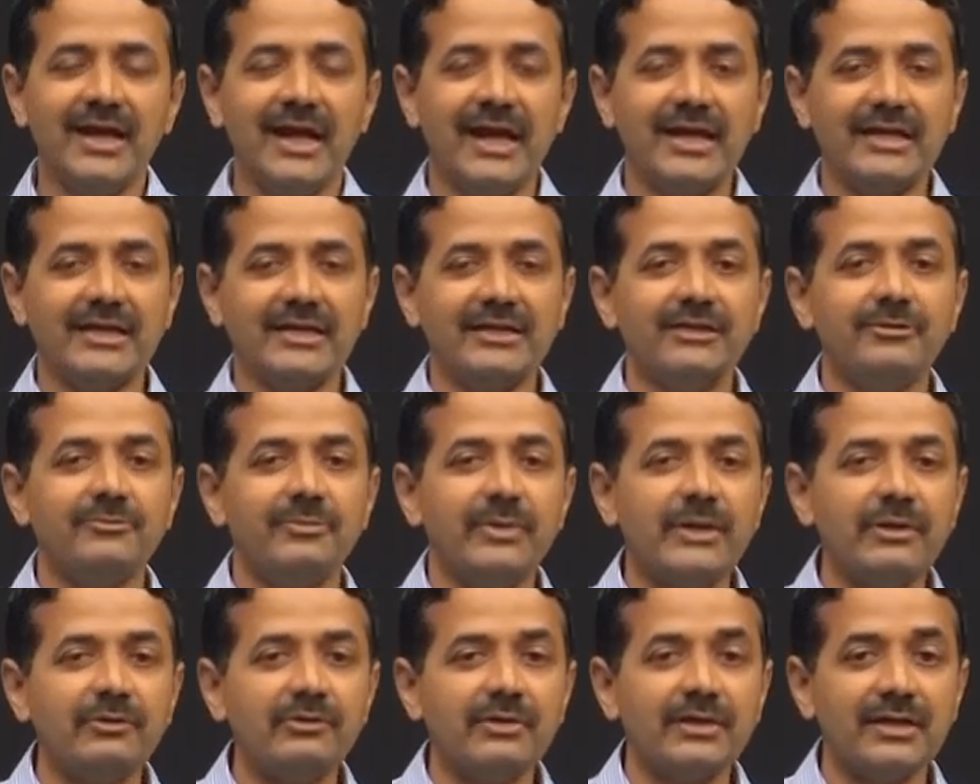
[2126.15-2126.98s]
and in
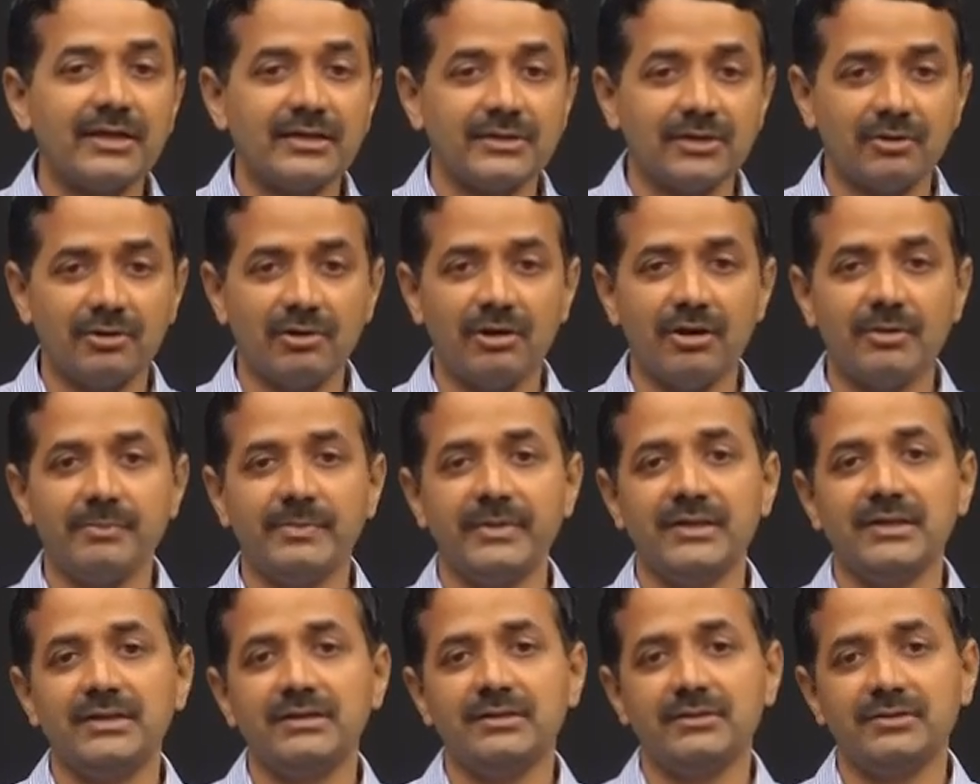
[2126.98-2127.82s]
between are the
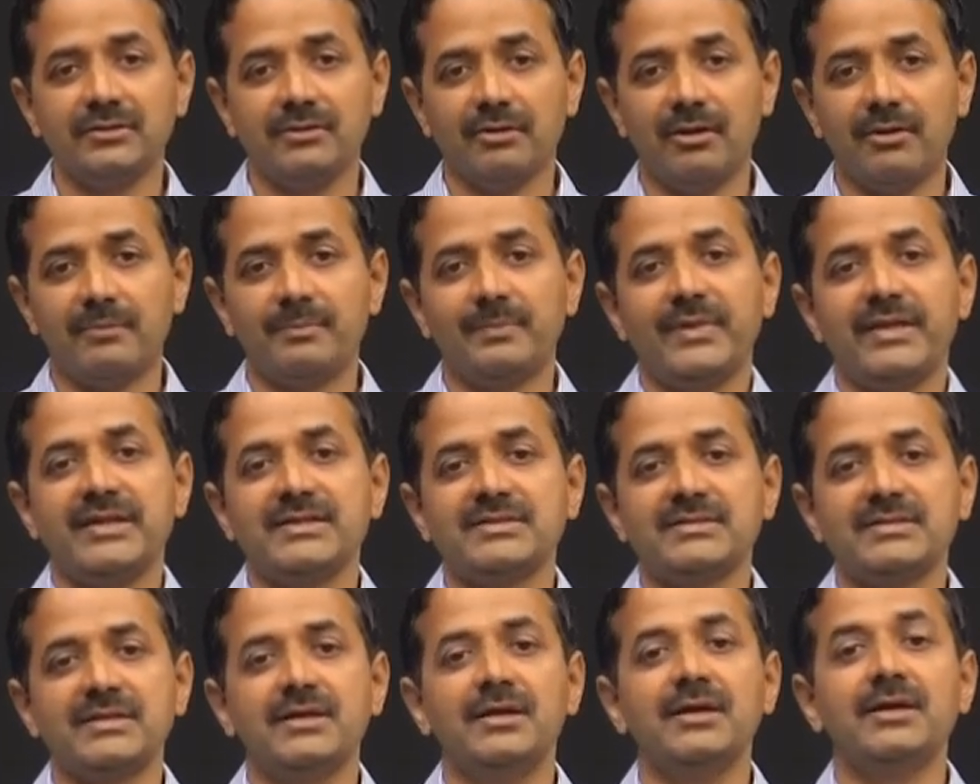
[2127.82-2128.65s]
common,
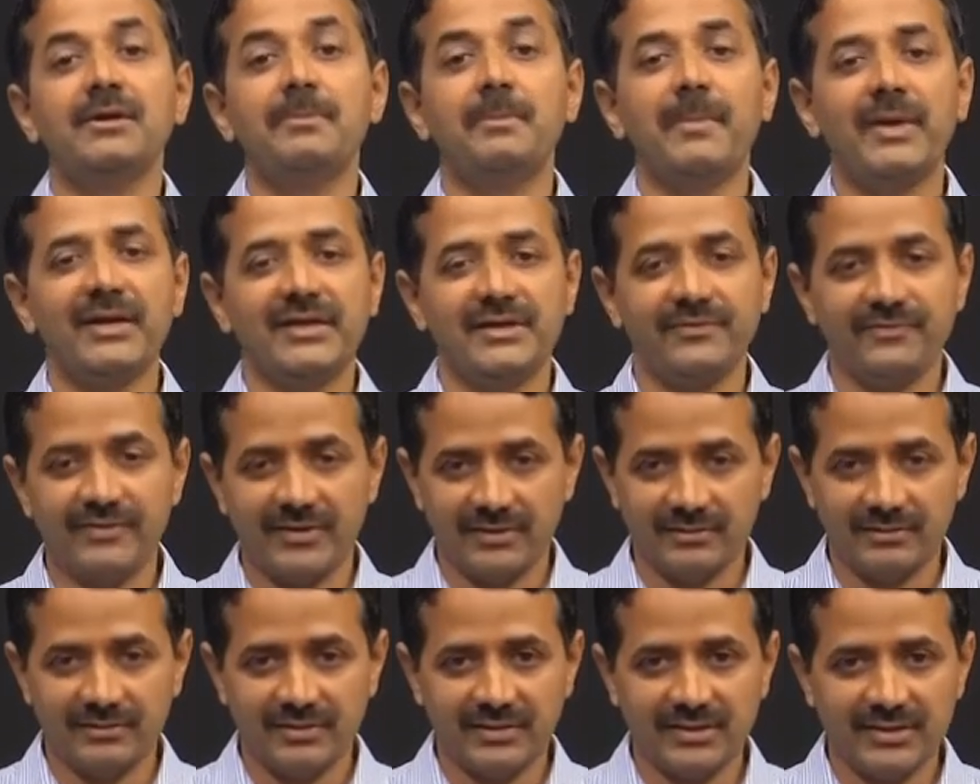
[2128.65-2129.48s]
complex,
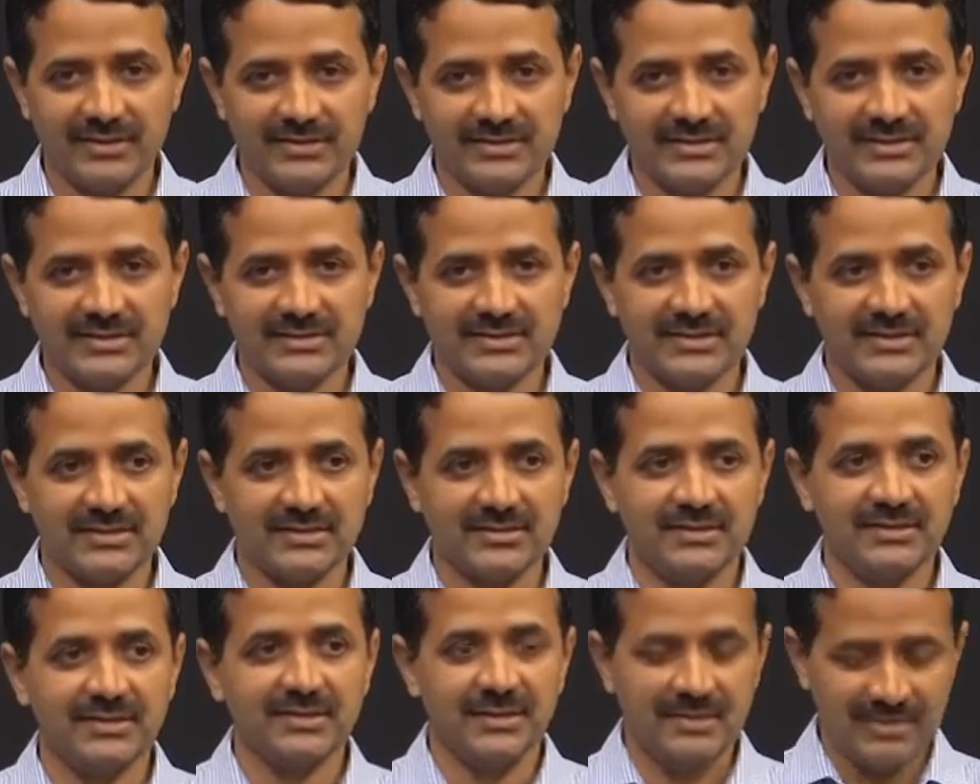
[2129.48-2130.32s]
multifactorial
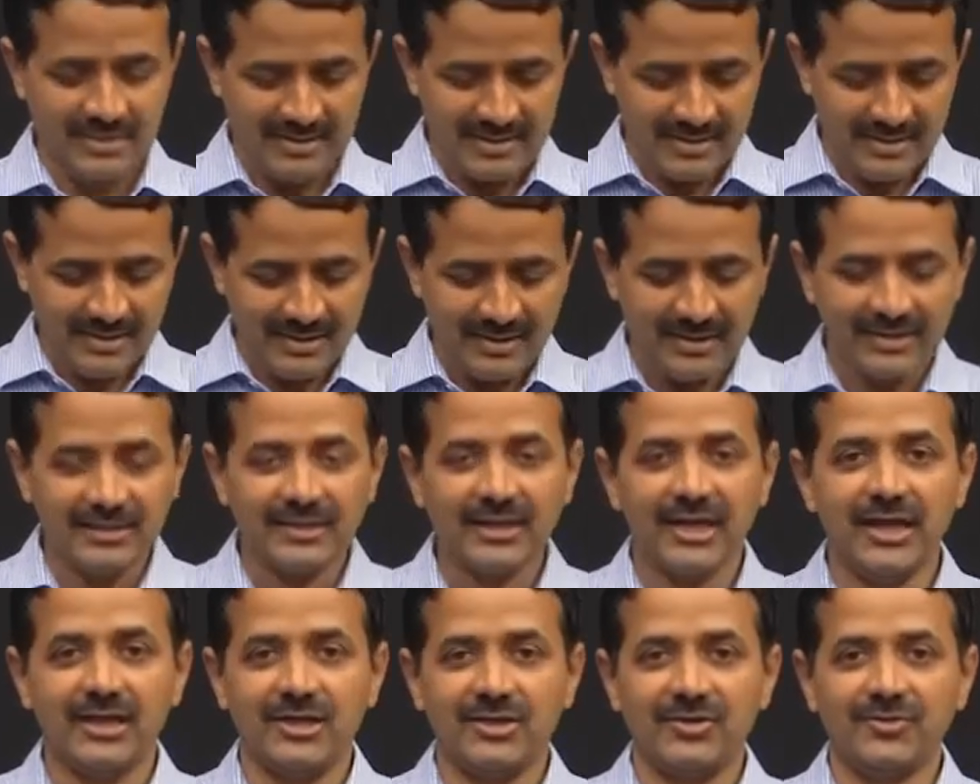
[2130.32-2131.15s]
diseases.
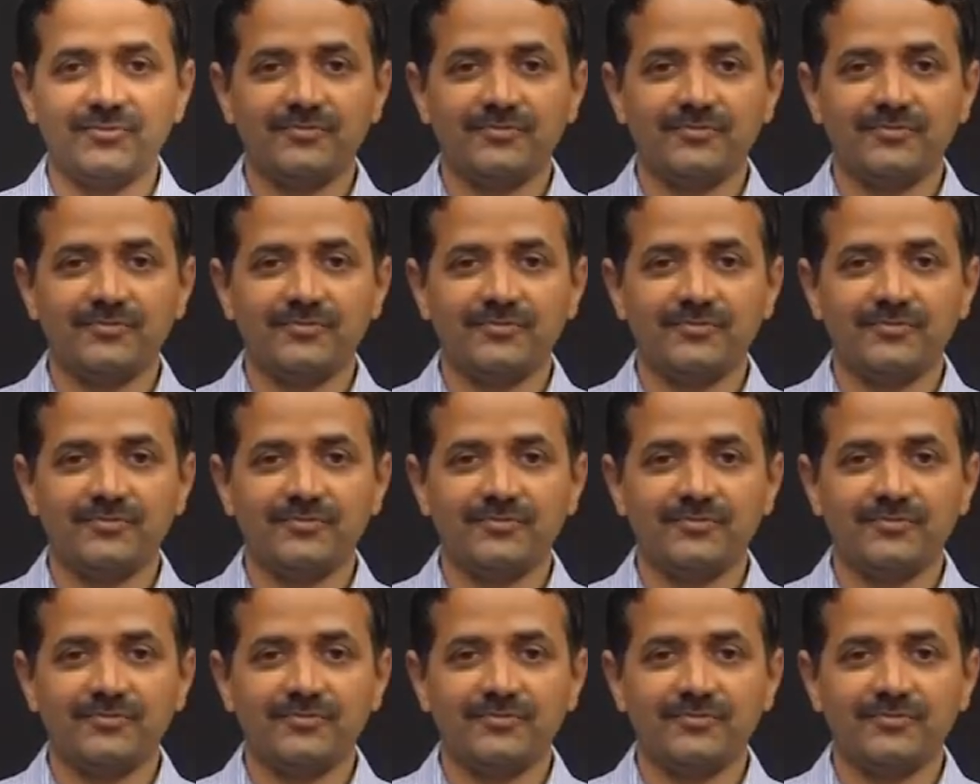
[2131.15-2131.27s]
Thank